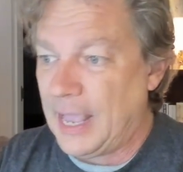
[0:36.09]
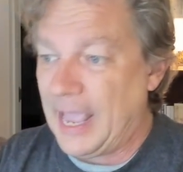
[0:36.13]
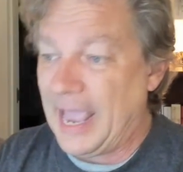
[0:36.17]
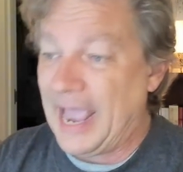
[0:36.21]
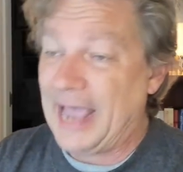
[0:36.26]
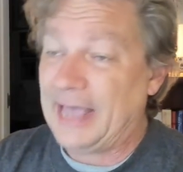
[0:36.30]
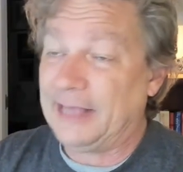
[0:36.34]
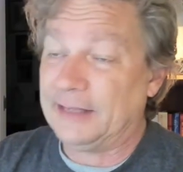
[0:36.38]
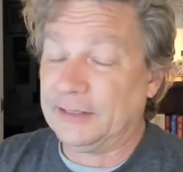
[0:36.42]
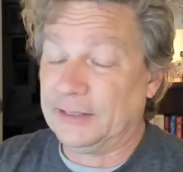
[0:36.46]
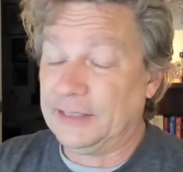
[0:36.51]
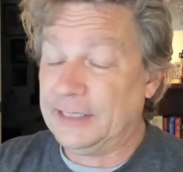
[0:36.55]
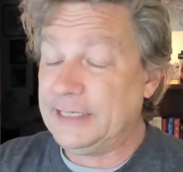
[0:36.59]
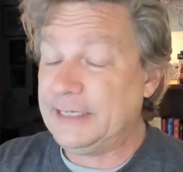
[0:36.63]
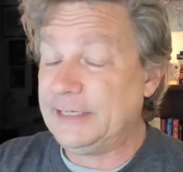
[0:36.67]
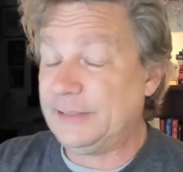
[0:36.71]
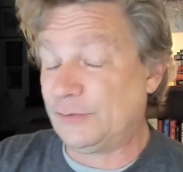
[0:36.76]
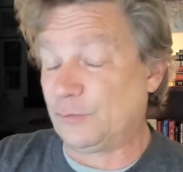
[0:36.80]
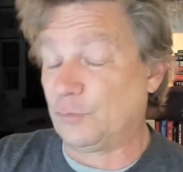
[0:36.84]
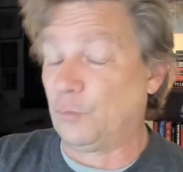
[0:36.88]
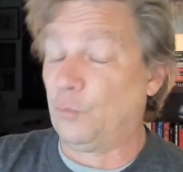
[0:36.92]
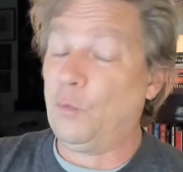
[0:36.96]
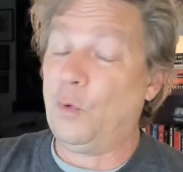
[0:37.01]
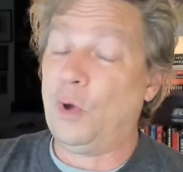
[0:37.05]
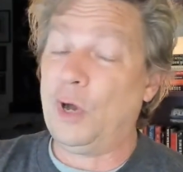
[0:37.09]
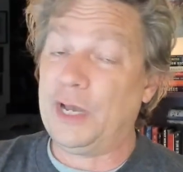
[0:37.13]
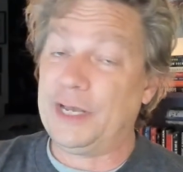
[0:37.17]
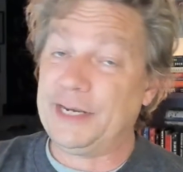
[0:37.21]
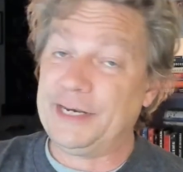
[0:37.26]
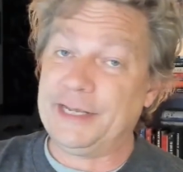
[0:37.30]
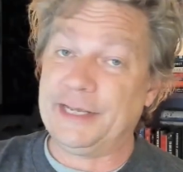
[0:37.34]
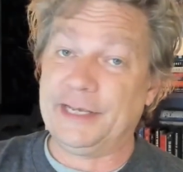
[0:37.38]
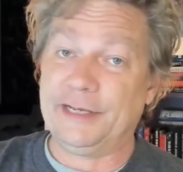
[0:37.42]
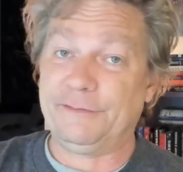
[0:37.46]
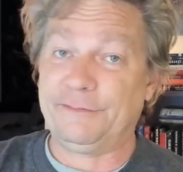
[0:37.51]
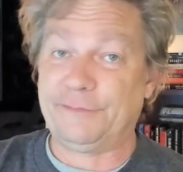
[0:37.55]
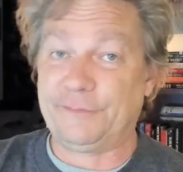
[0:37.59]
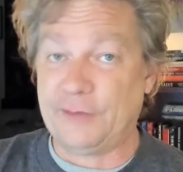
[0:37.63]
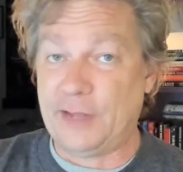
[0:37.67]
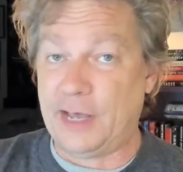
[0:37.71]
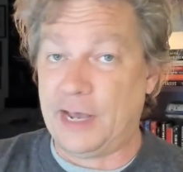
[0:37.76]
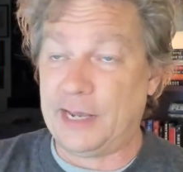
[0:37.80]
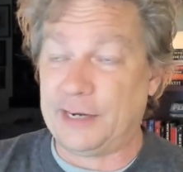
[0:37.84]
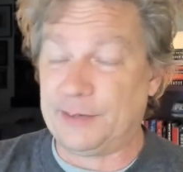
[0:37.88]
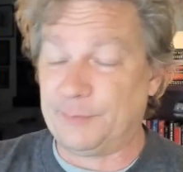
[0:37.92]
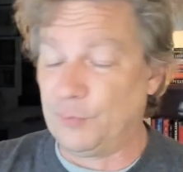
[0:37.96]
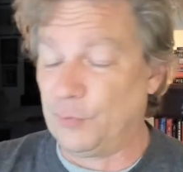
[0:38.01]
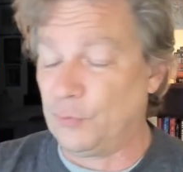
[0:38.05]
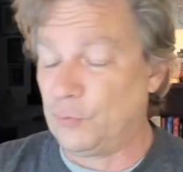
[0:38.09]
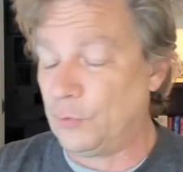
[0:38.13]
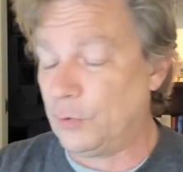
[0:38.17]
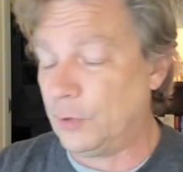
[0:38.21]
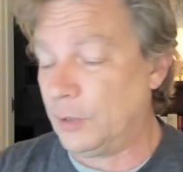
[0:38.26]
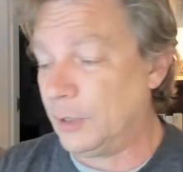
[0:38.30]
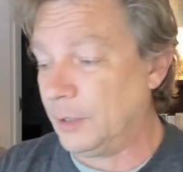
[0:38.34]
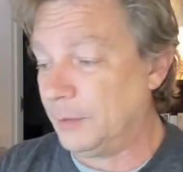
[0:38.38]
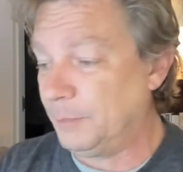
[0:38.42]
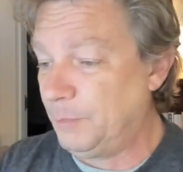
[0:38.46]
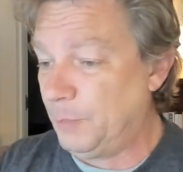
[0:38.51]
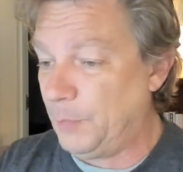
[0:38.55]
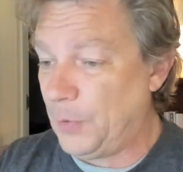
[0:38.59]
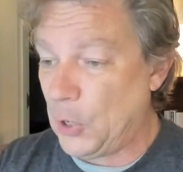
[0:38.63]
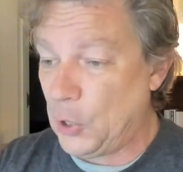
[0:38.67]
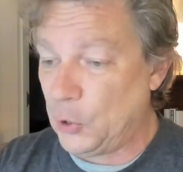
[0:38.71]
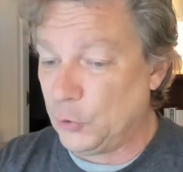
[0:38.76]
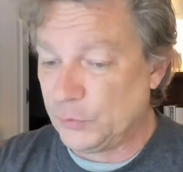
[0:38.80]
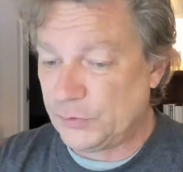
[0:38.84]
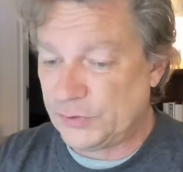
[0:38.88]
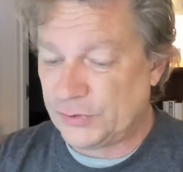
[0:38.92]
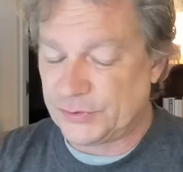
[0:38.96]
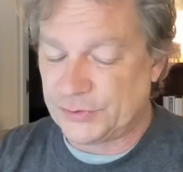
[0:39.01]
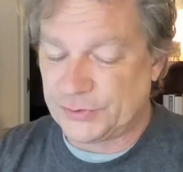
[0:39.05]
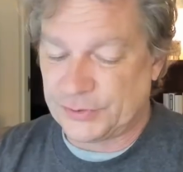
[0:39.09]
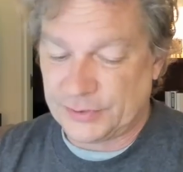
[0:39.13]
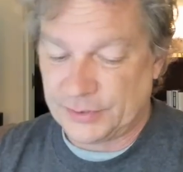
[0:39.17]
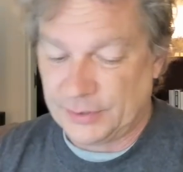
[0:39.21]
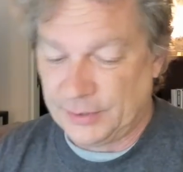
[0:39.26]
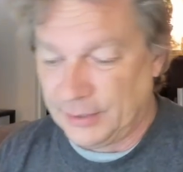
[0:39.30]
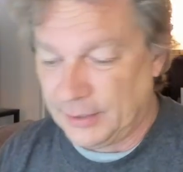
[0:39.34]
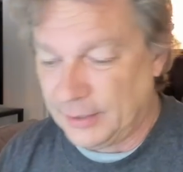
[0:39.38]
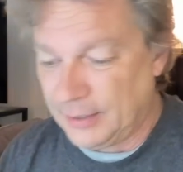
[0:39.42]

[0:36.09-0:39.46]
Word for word: at least one, if not more, posts